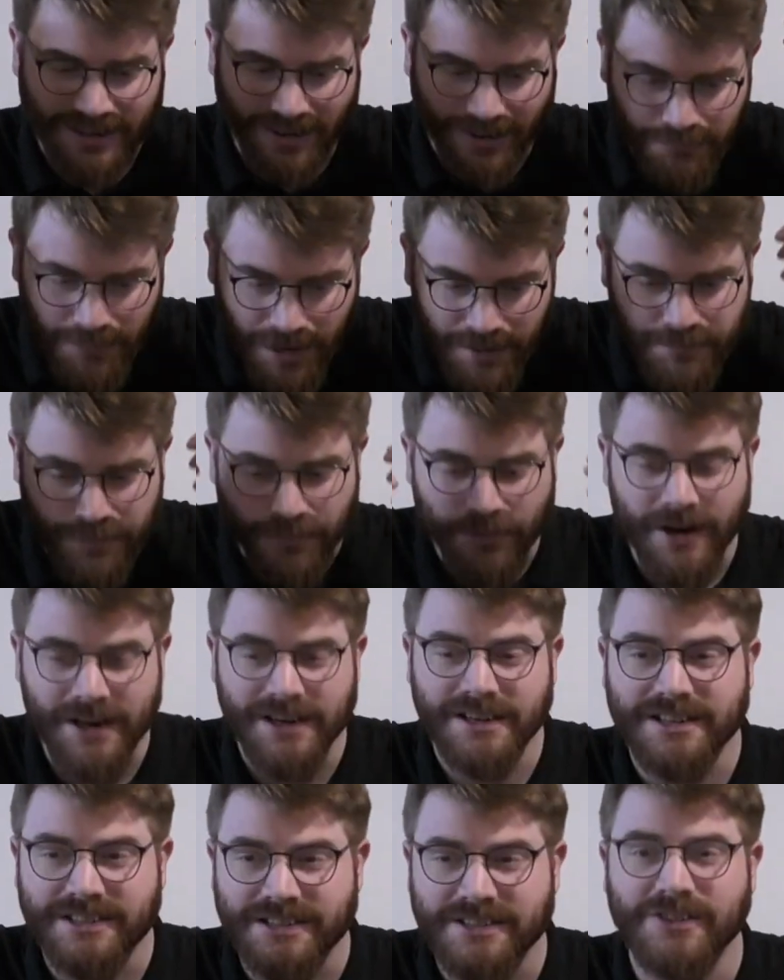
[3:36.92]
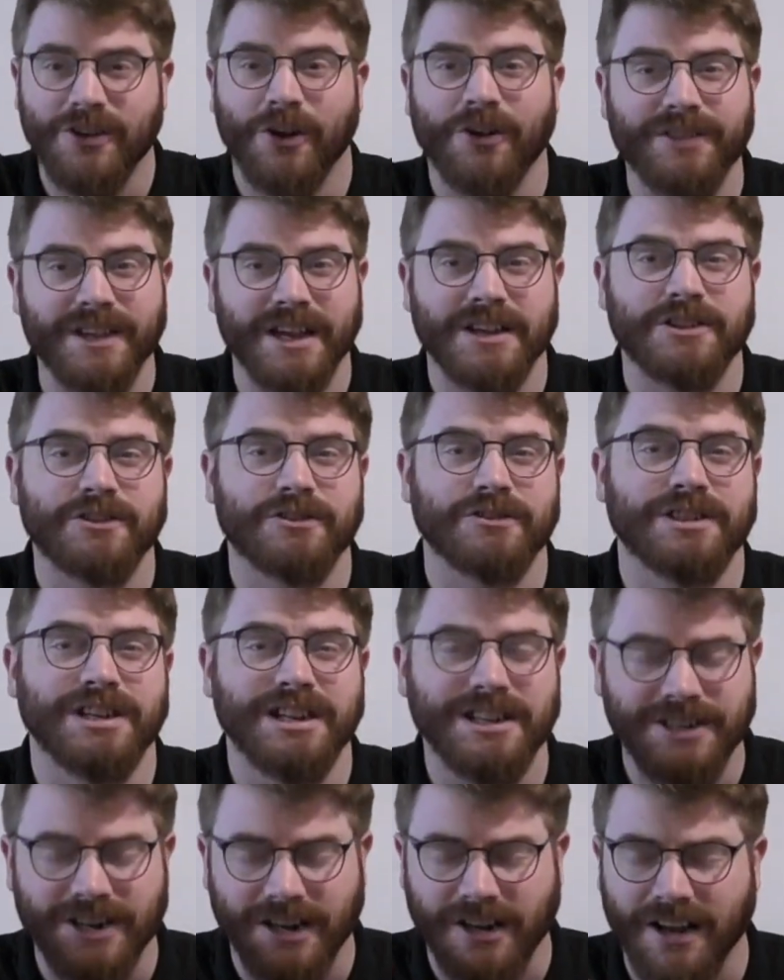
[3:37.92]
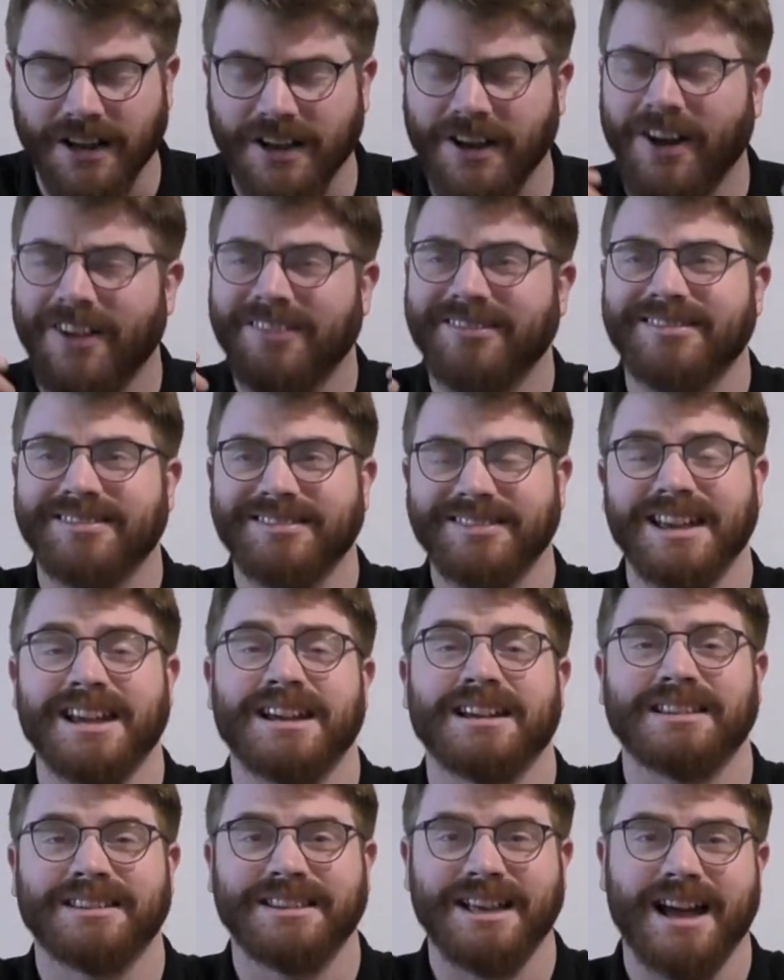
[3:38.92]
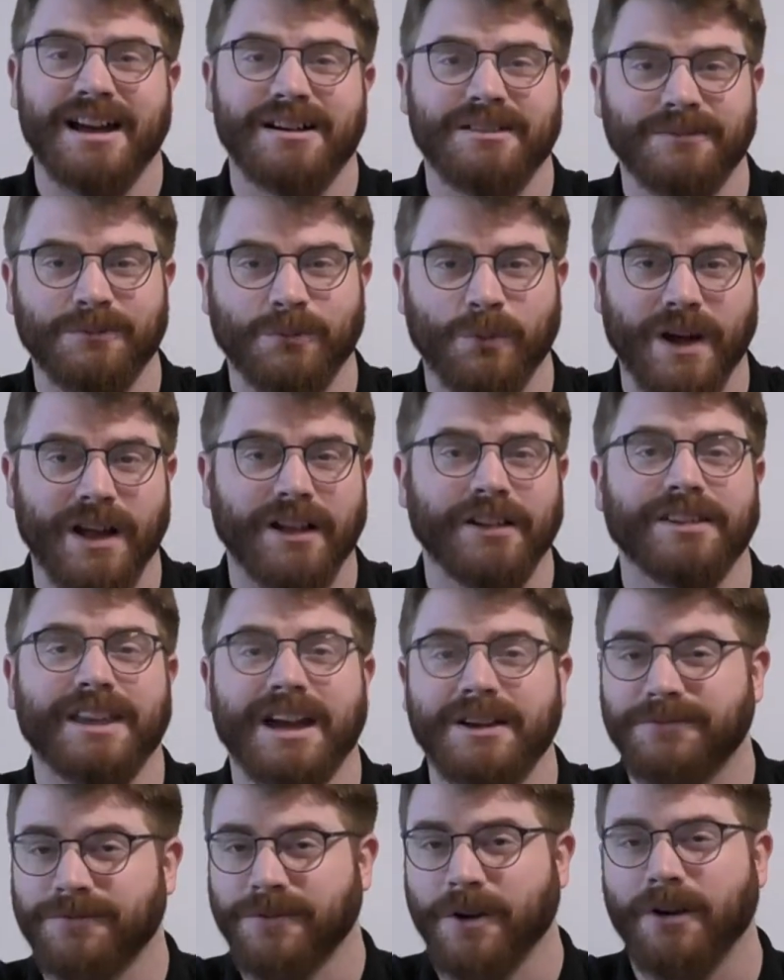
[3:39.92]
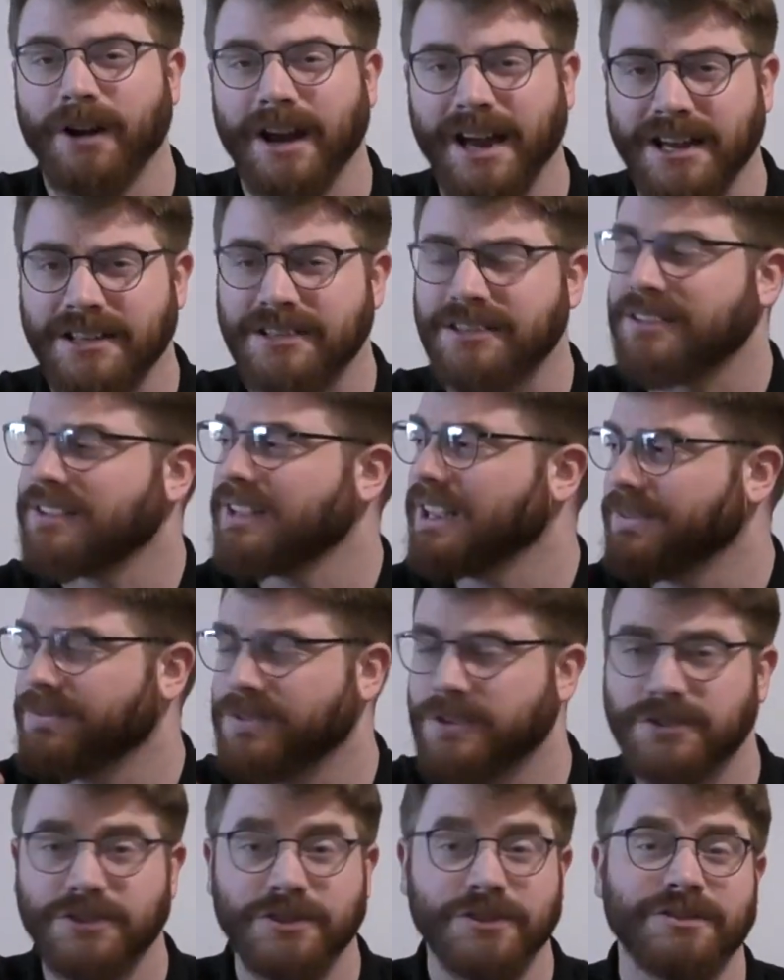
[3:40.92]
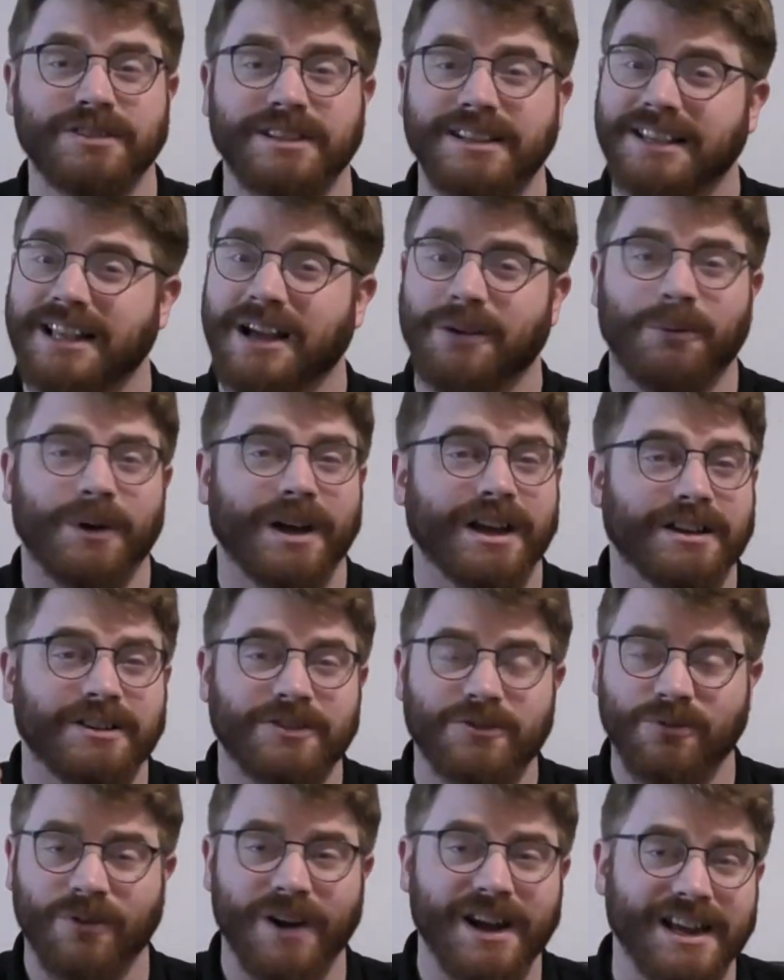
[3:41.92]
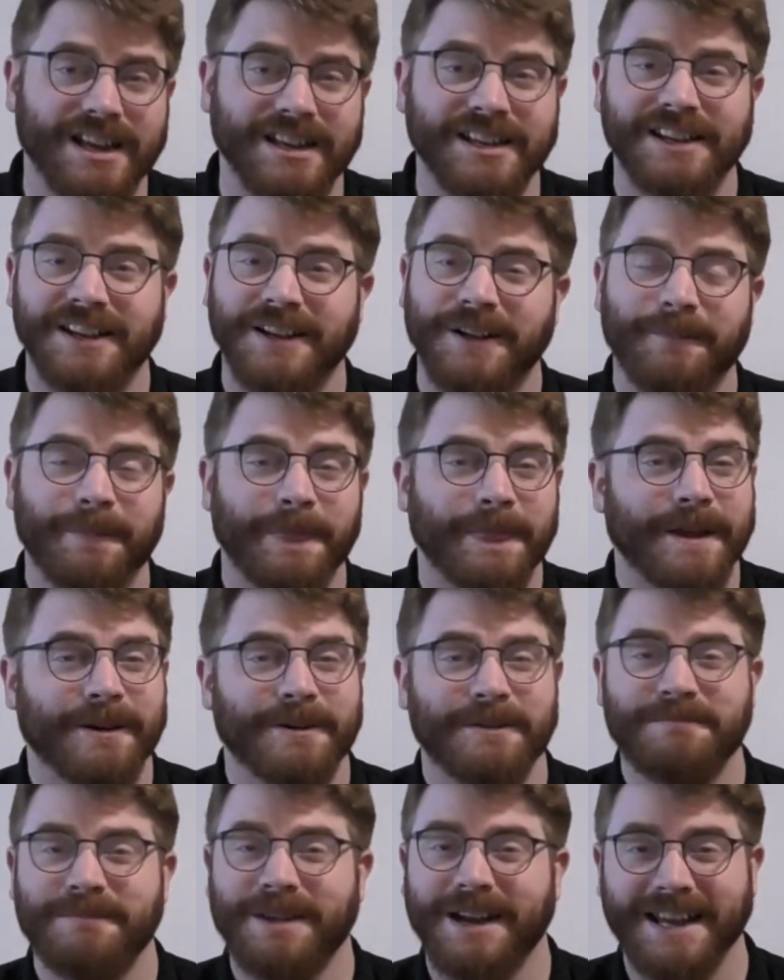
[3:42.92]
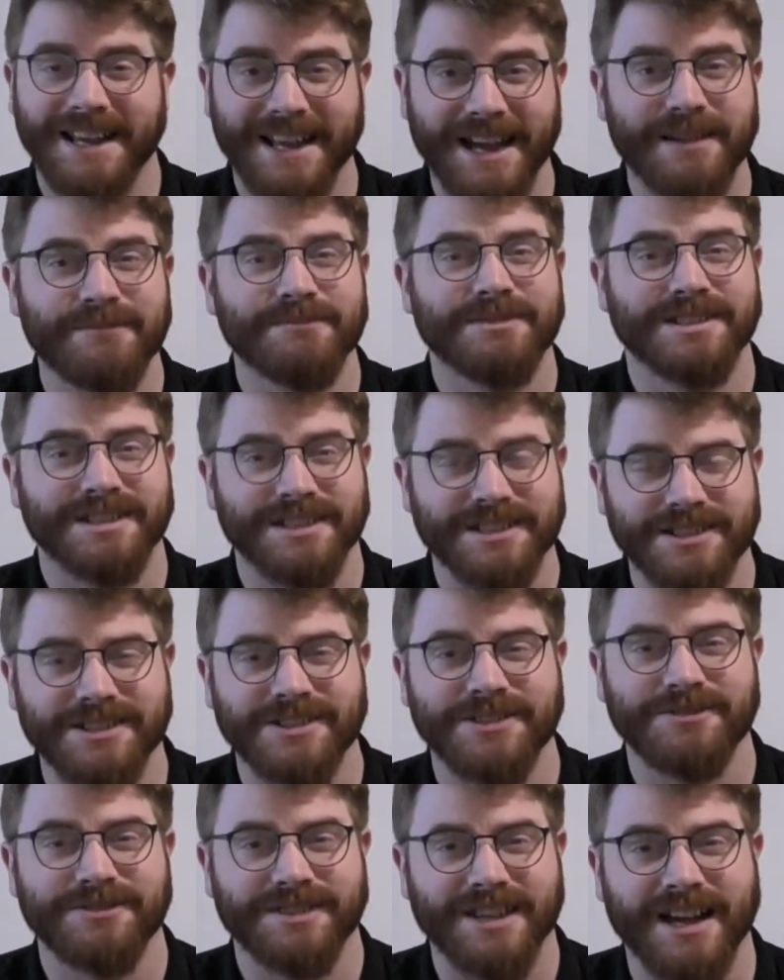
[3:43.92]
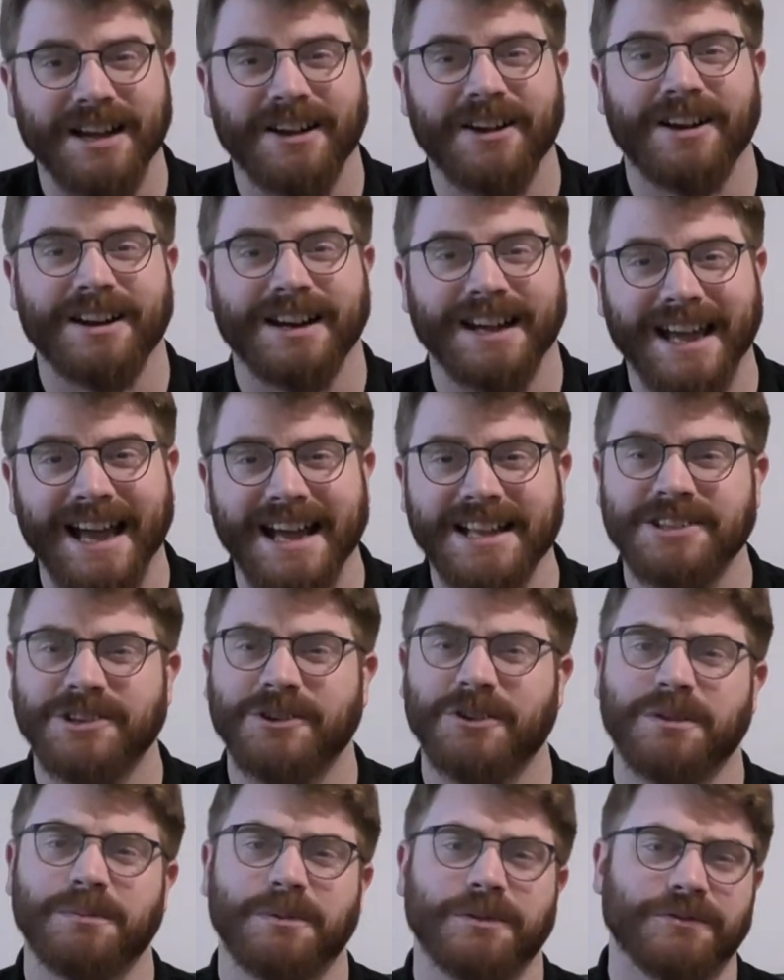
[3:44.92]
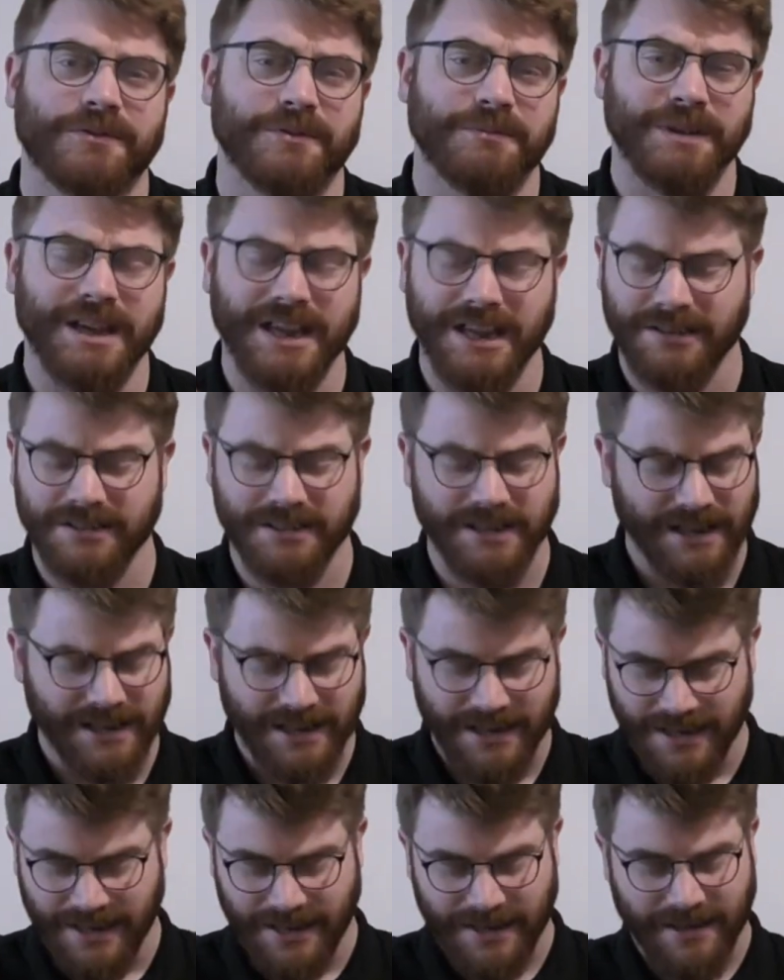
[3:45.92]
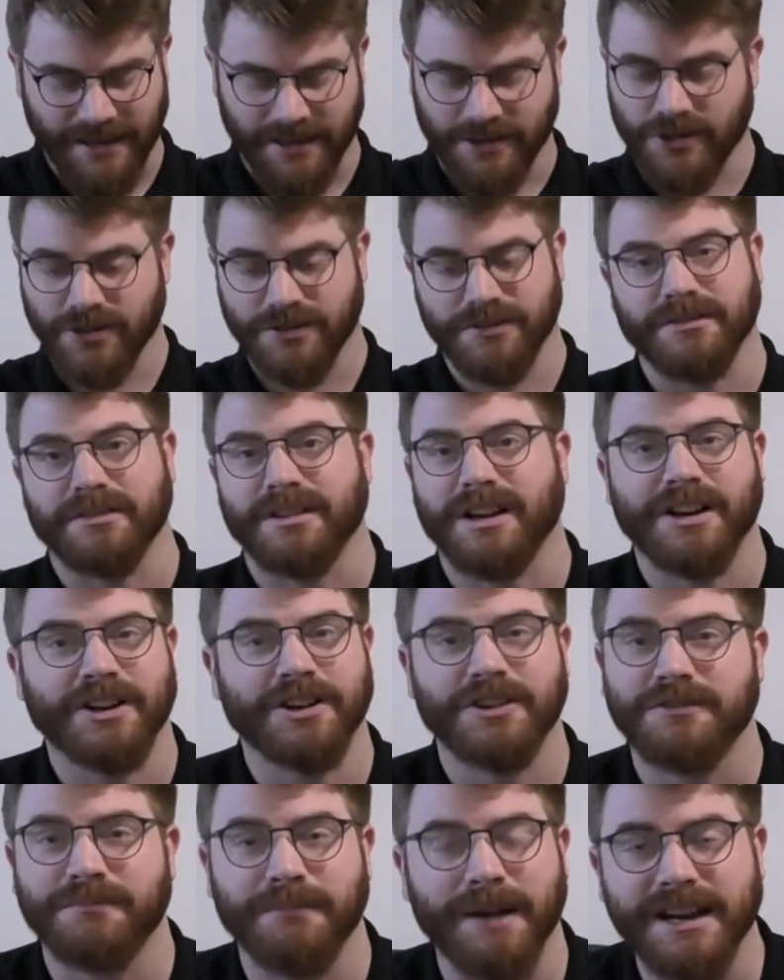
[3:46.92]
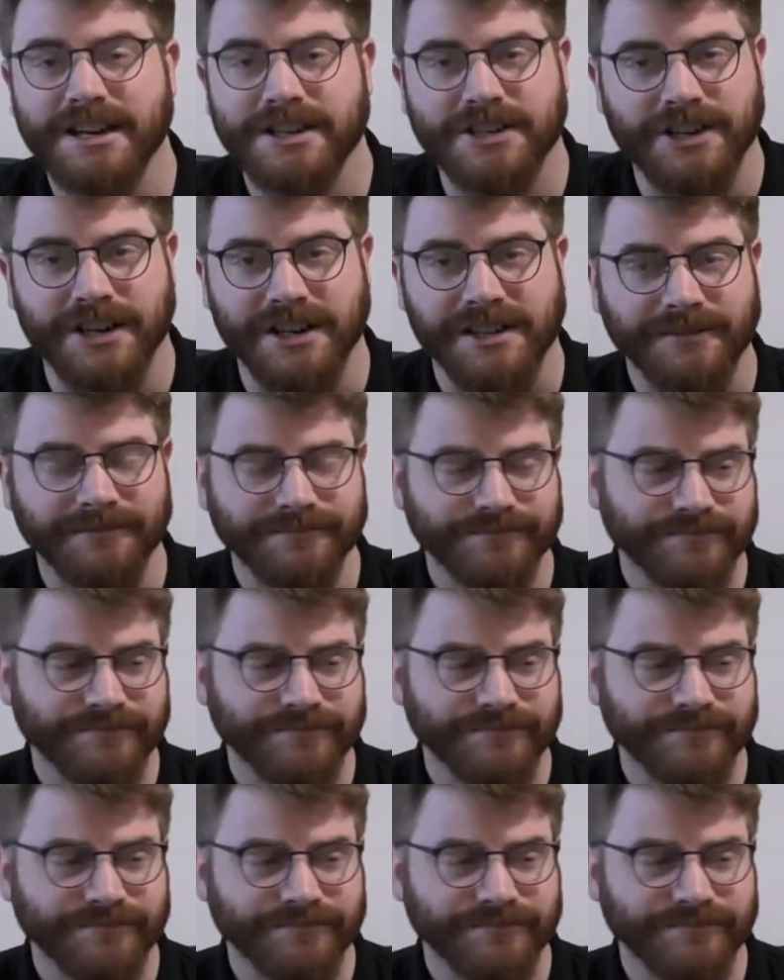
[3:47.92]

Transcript: My brain is not that strategic. I can't think that well, that far ahead. If you do think that way, great. There are many games that suit that kind of category, but for me, I couldn't manage it.